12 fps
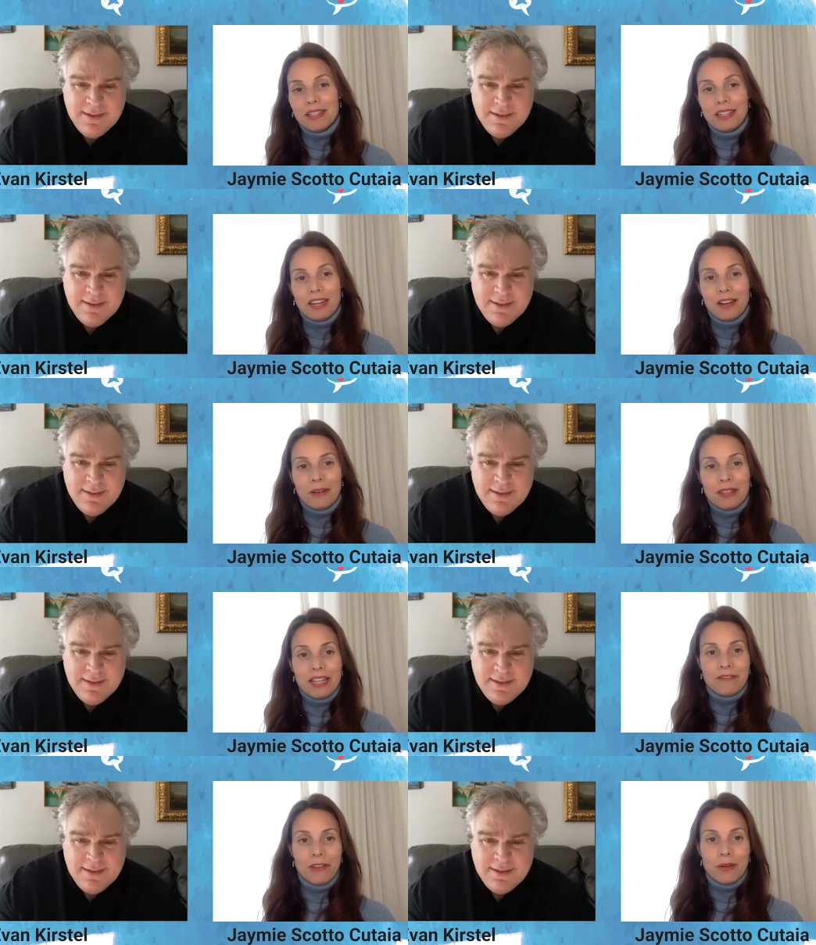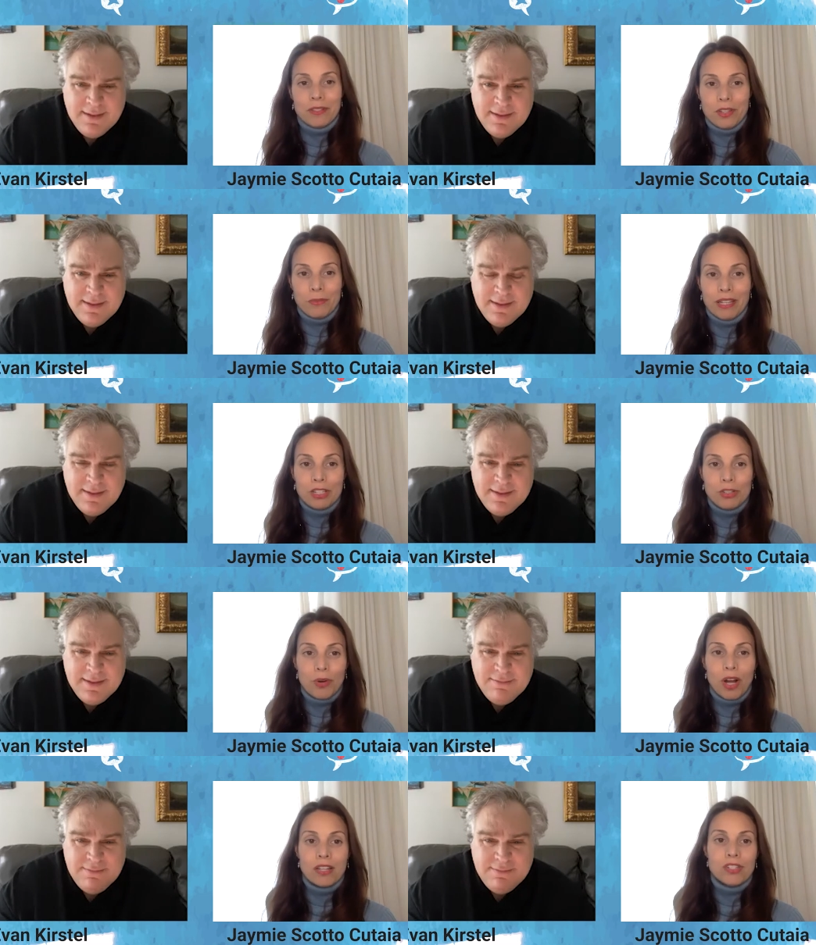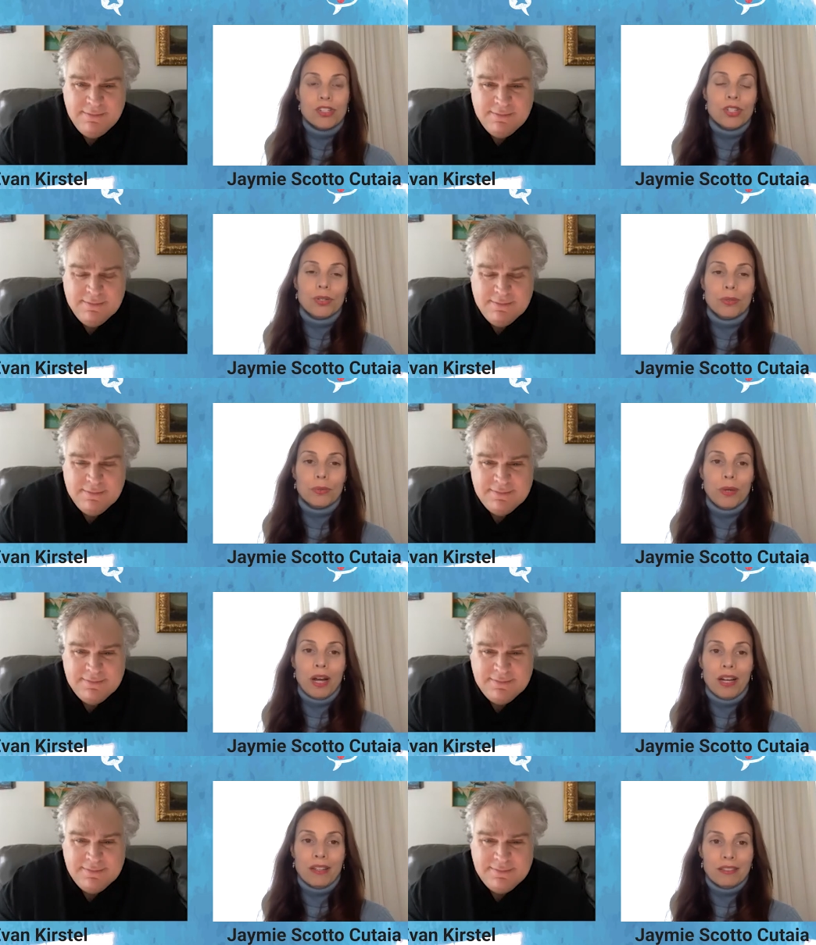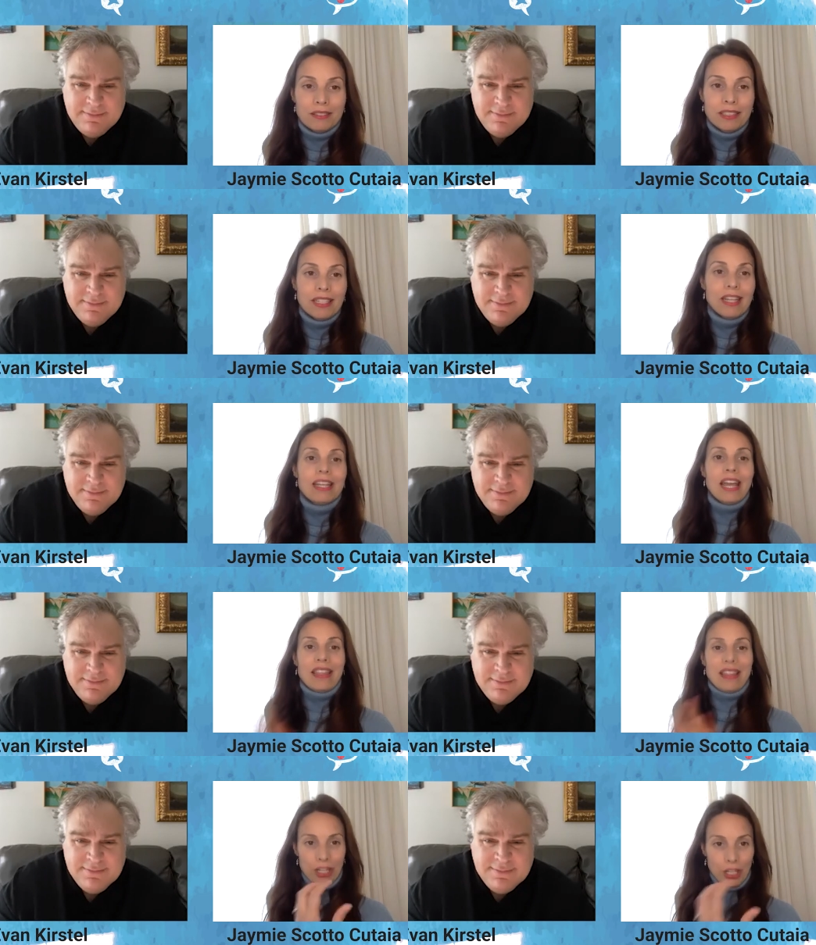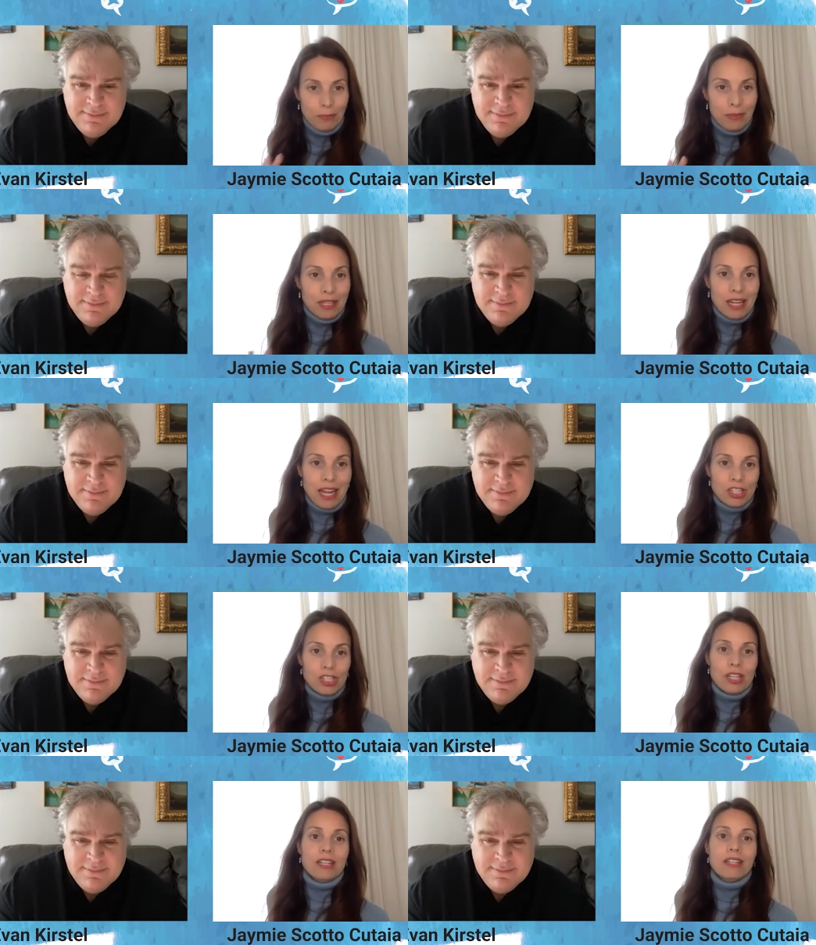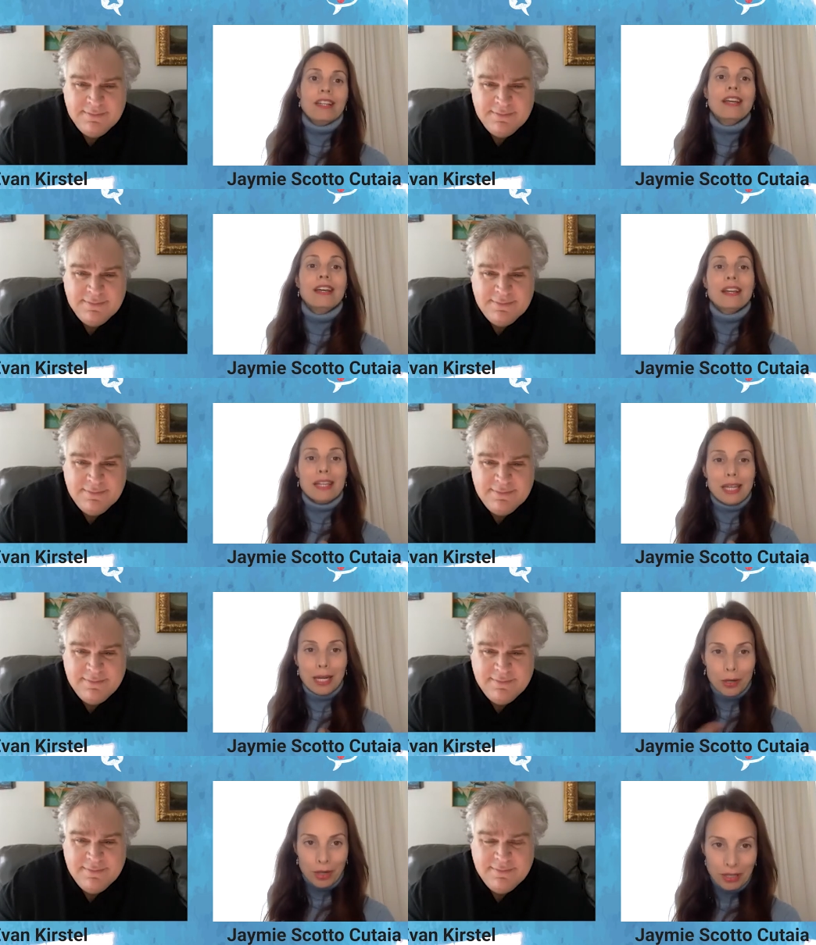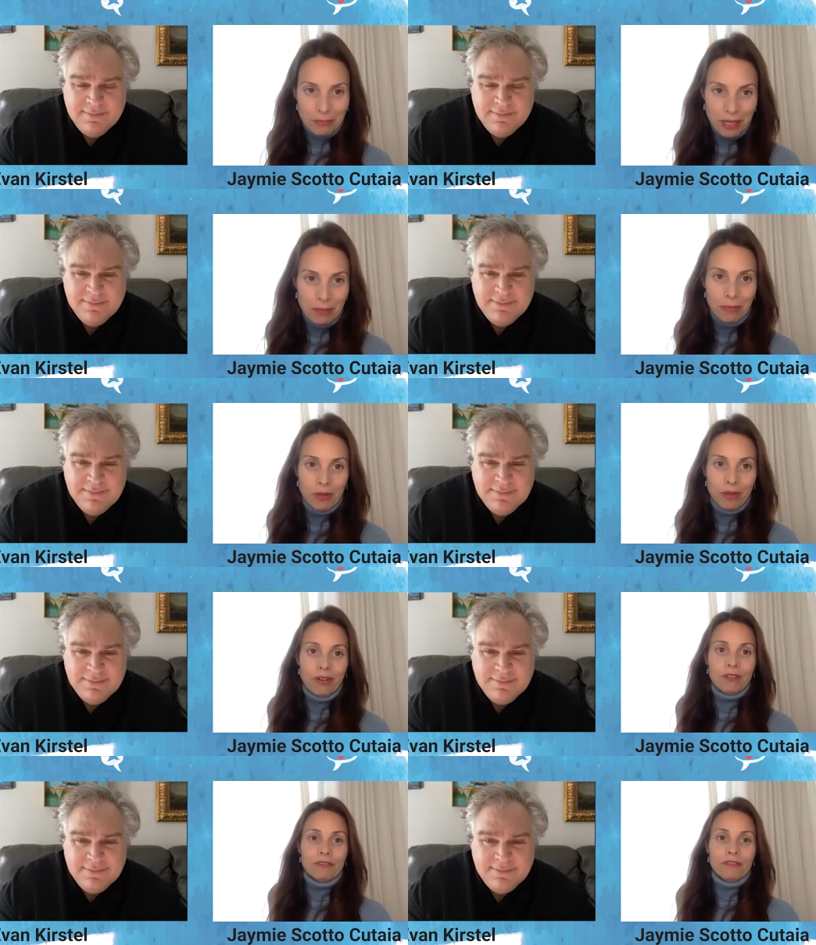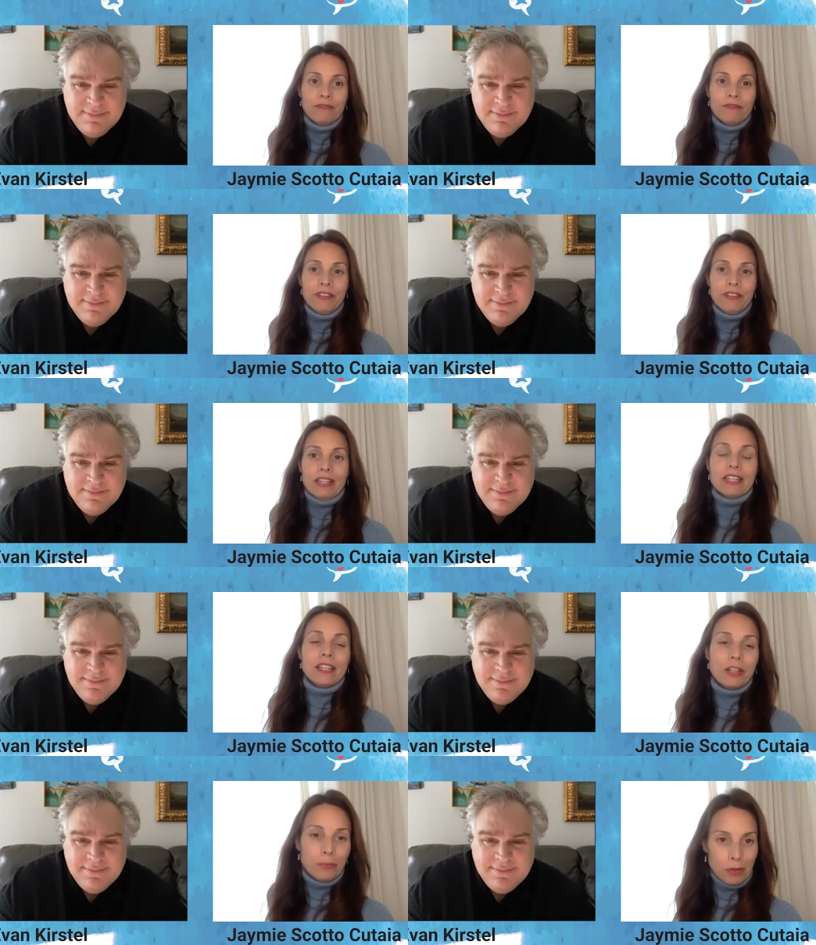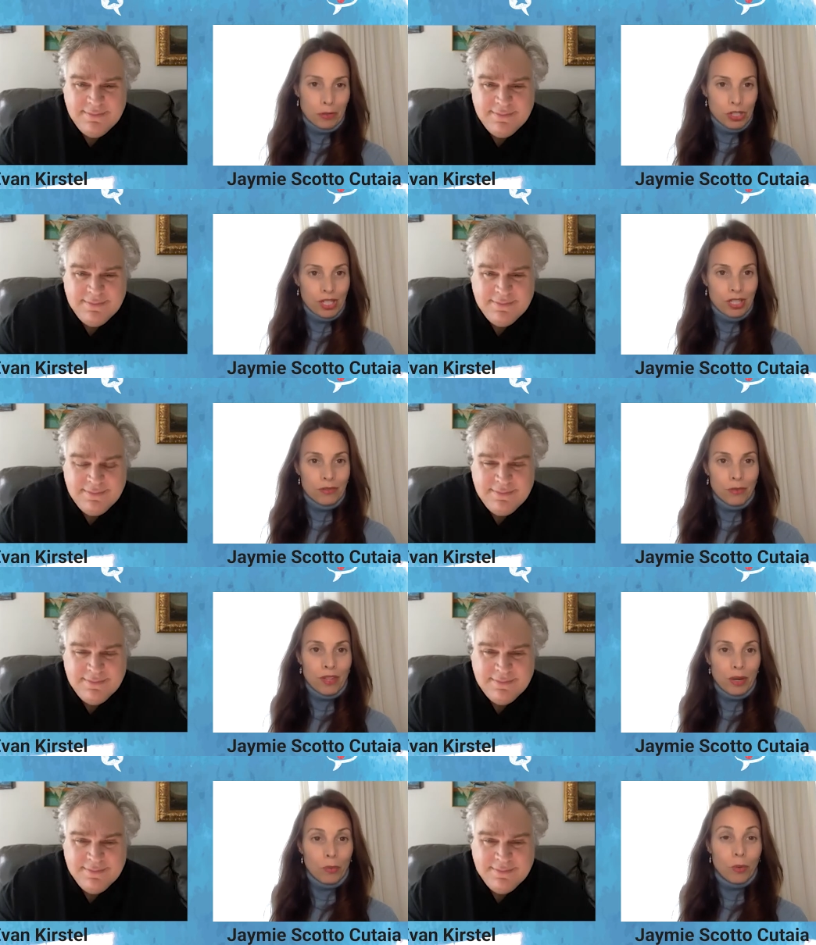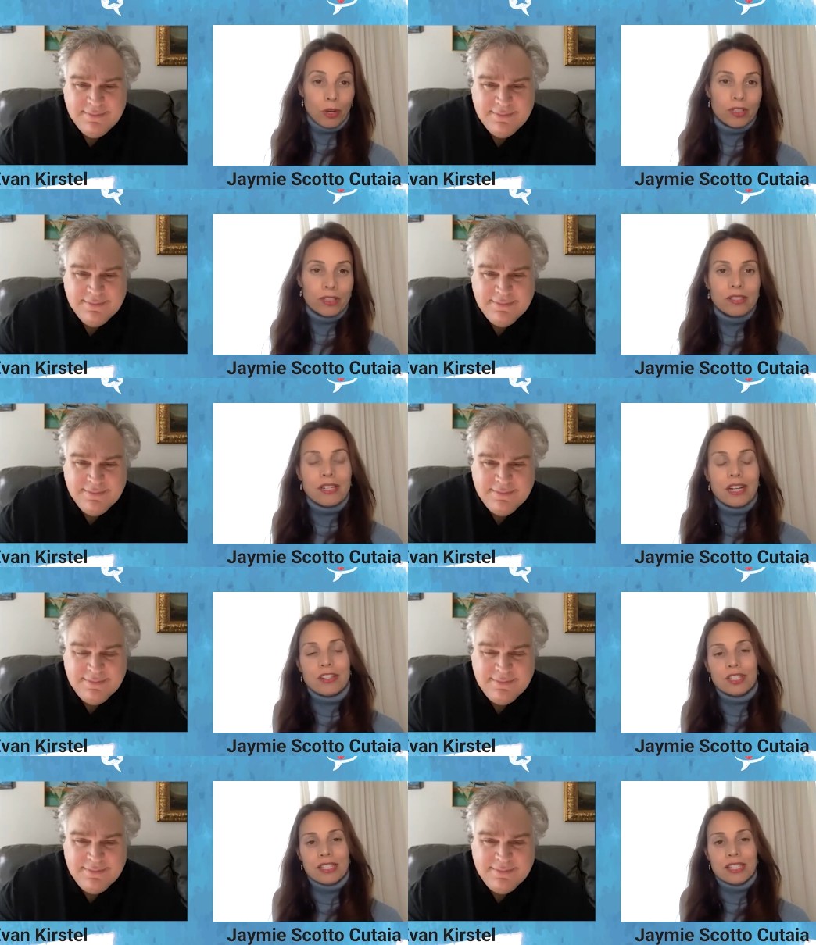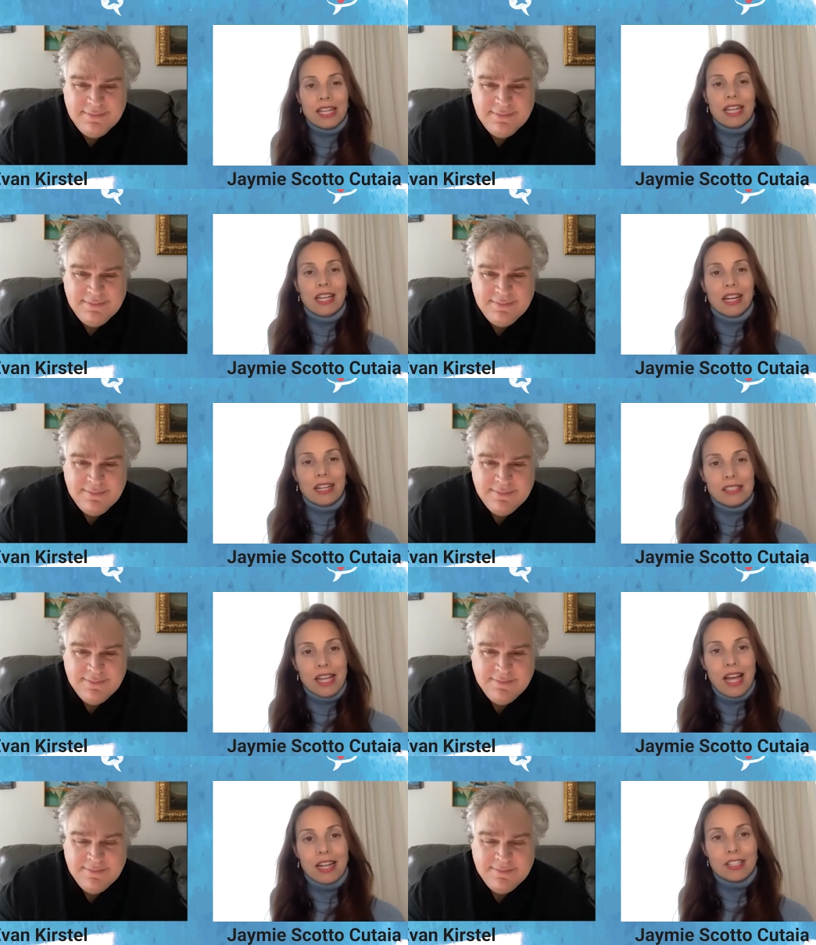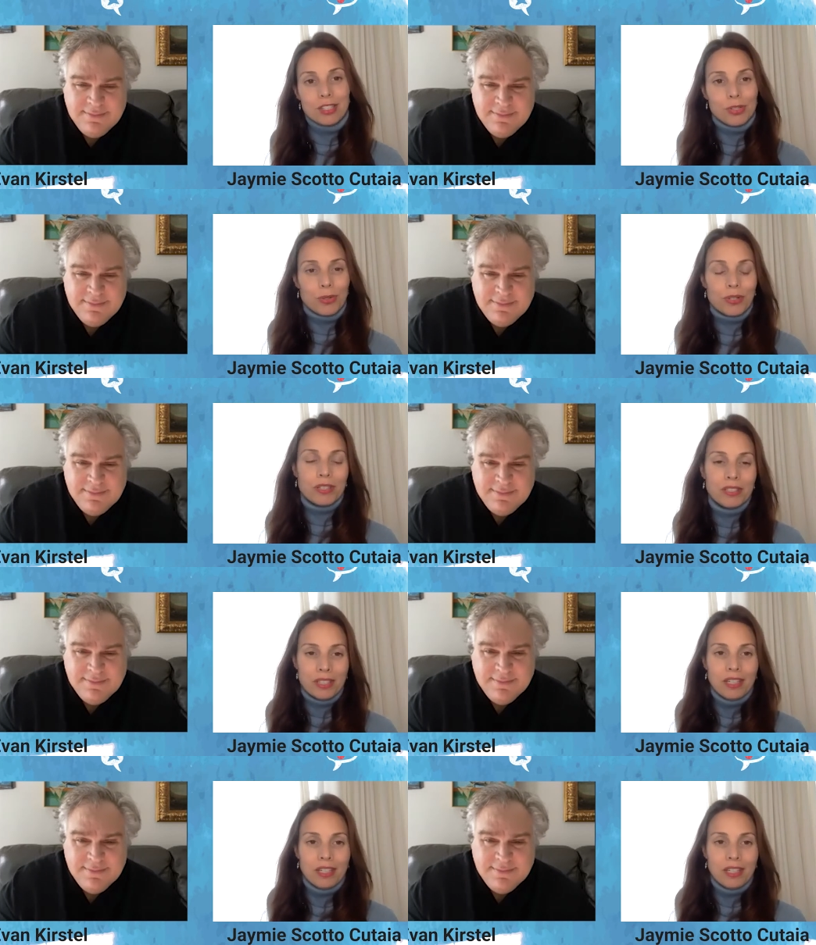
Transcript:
Speaker 1: you know i think folks are really drawn to uh, again that human connection hearing people feeling their emotion through their words not just seeing it on text or